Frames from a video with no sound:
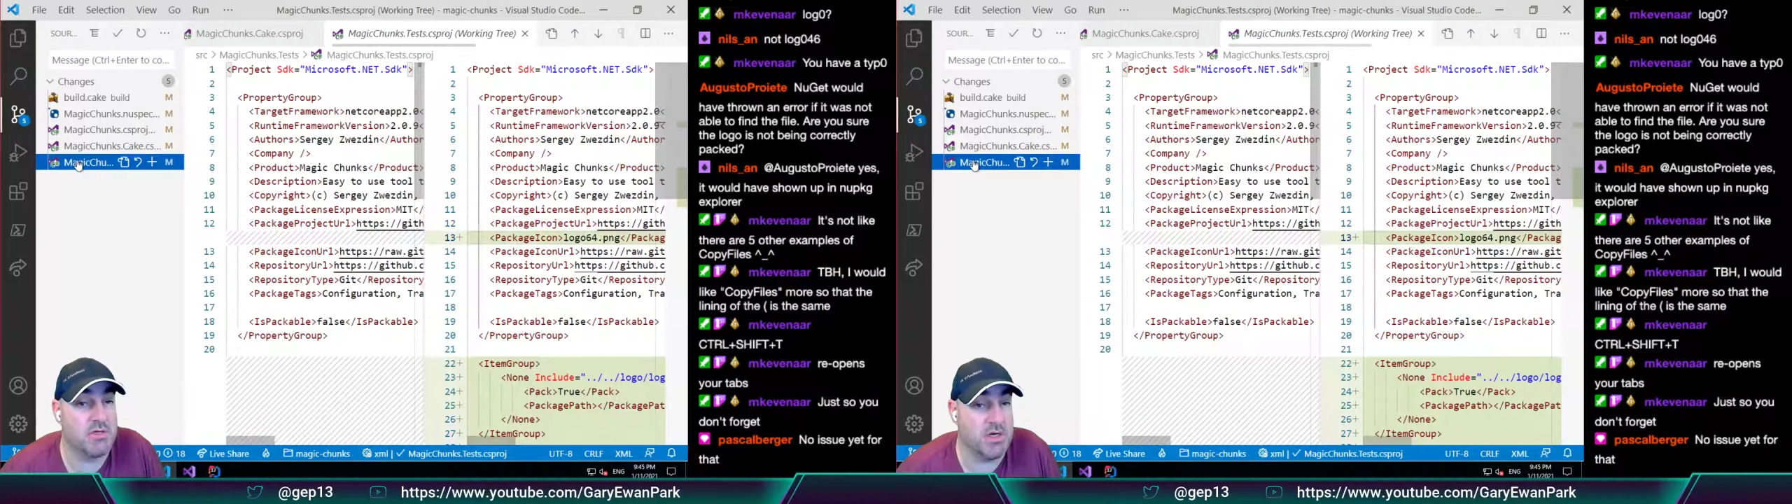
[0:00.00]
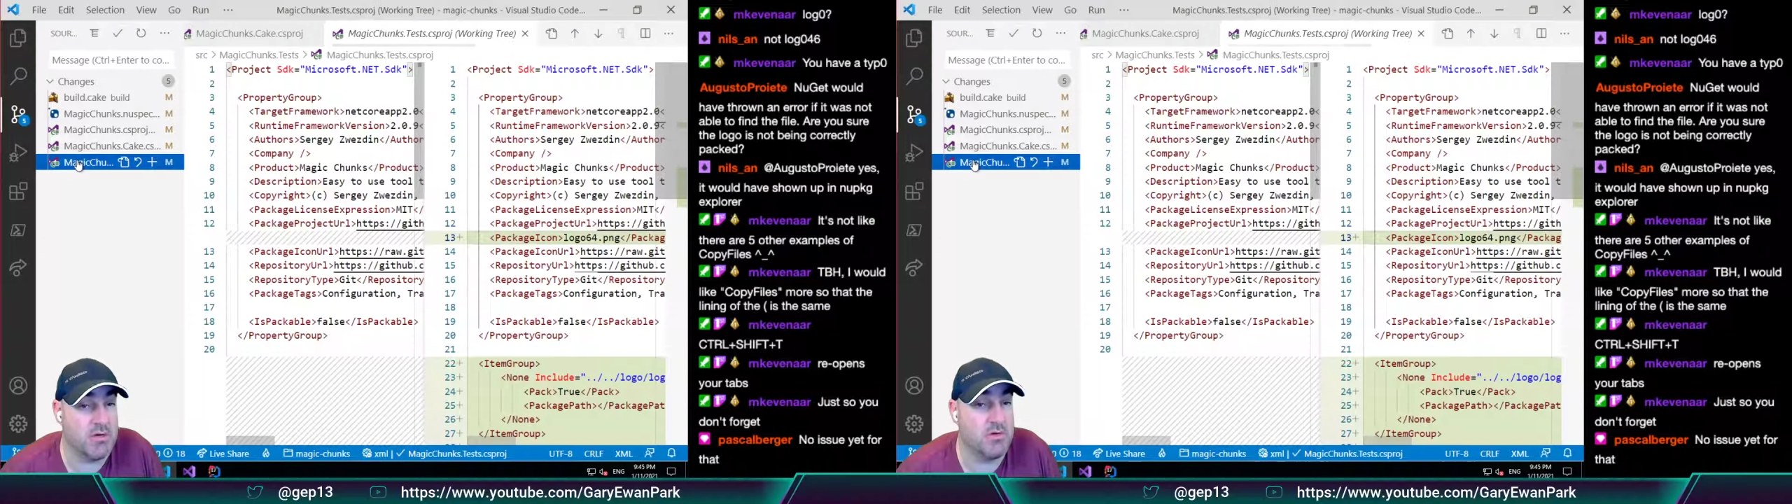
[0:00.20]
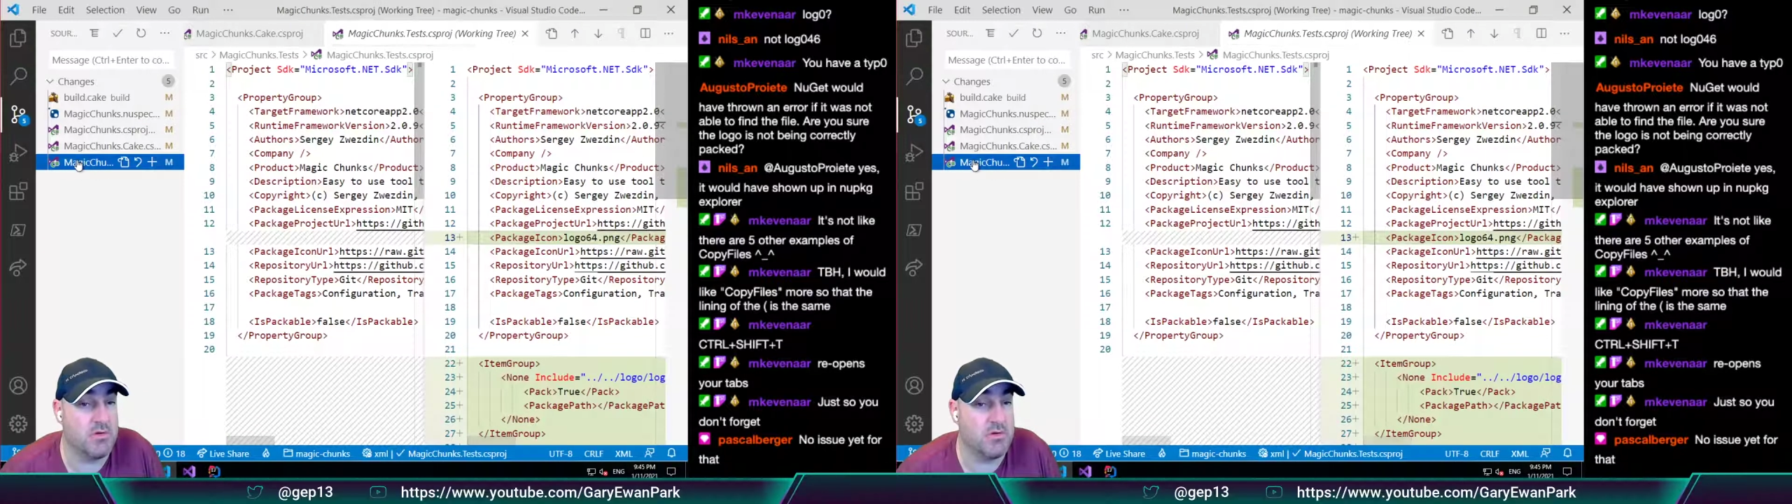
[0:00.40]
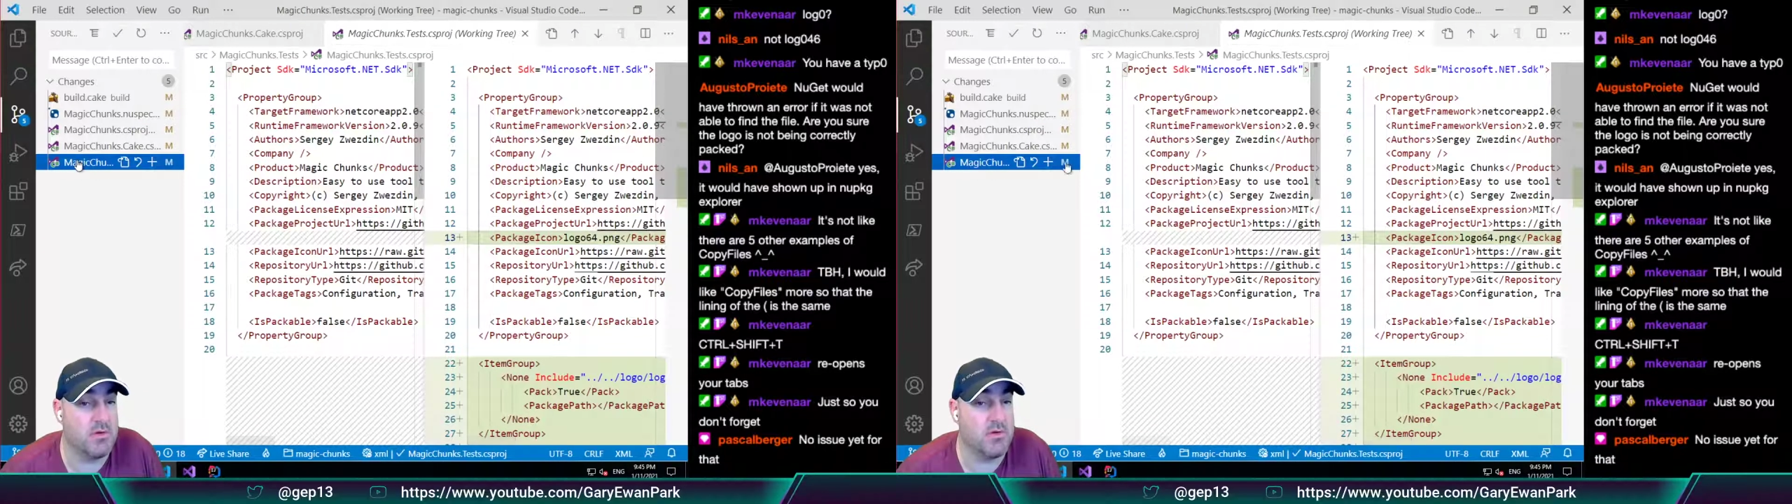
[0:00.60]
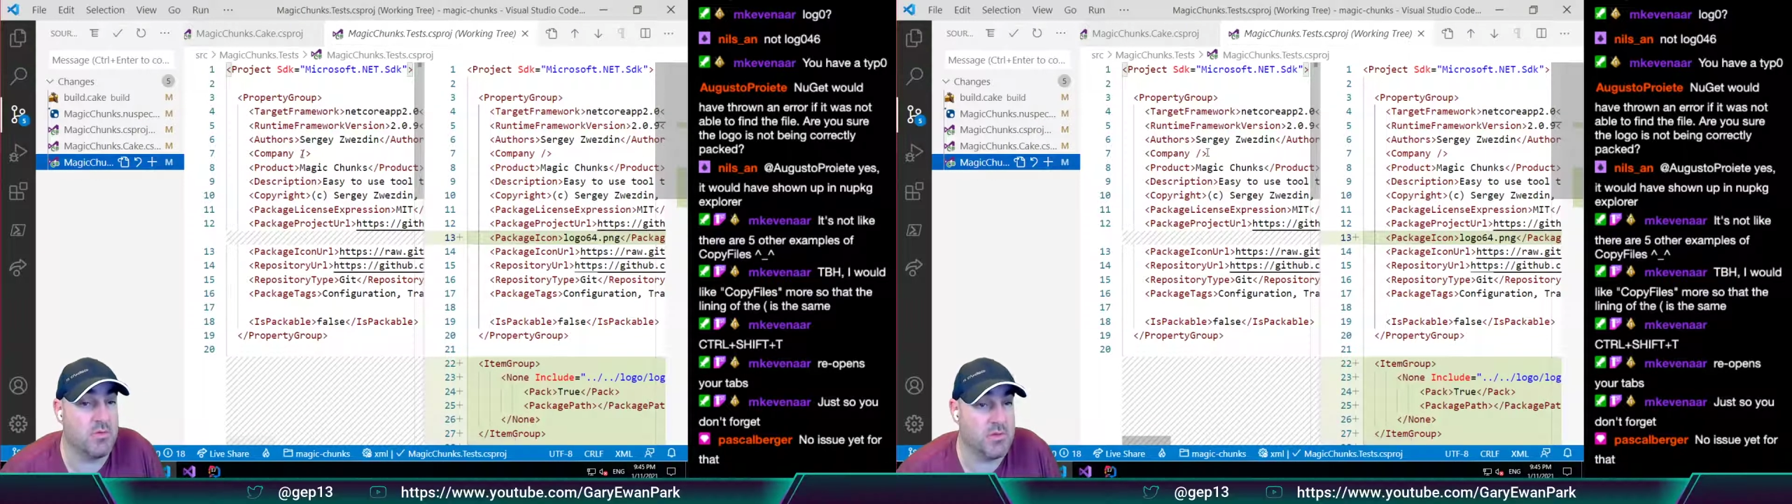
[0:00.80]
icon
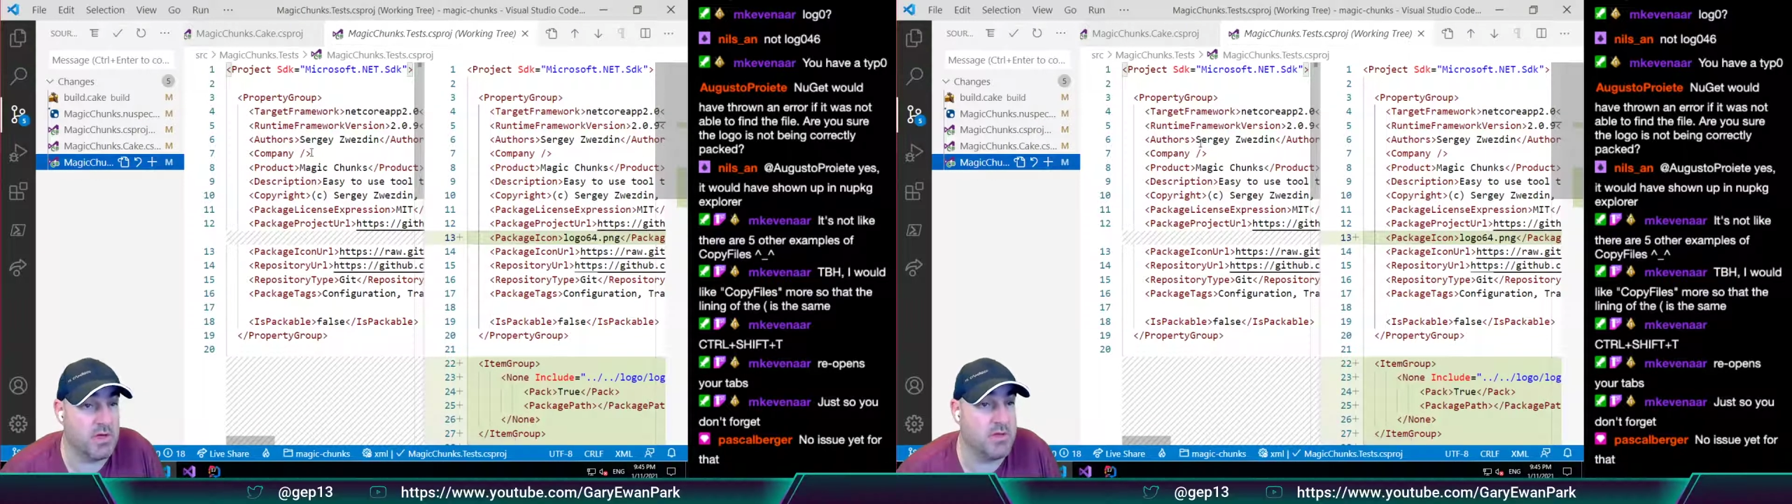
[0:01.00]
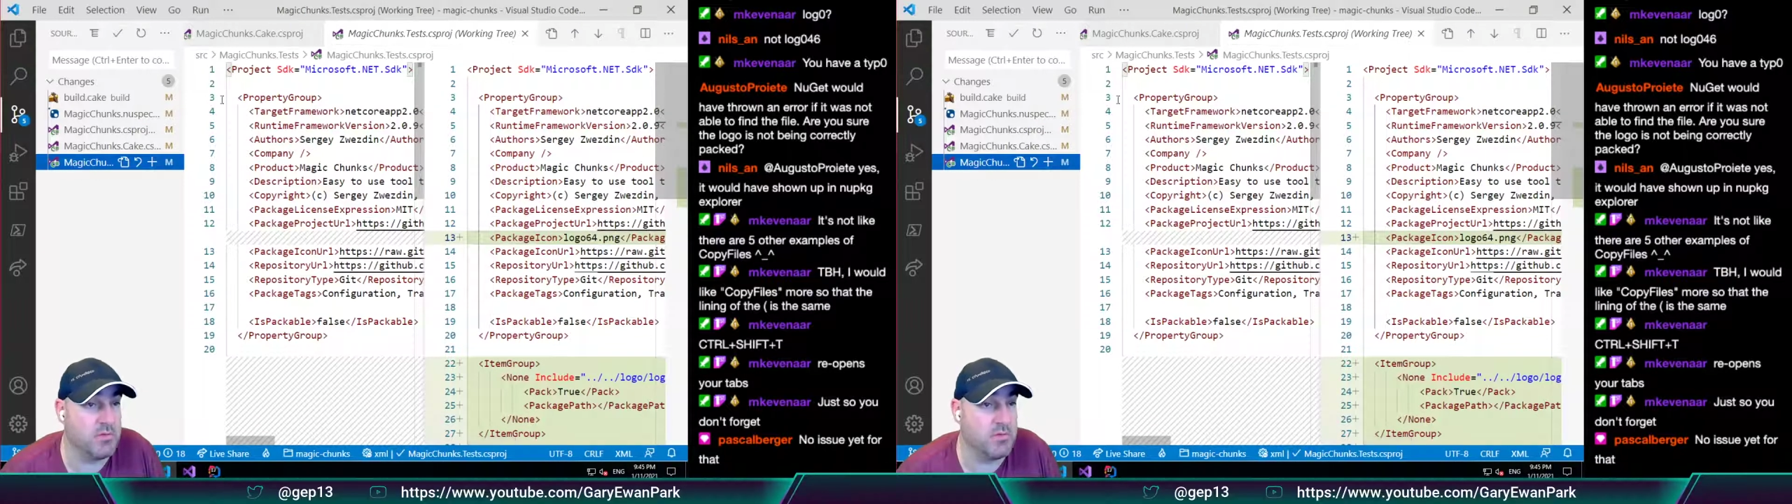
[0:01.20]
with item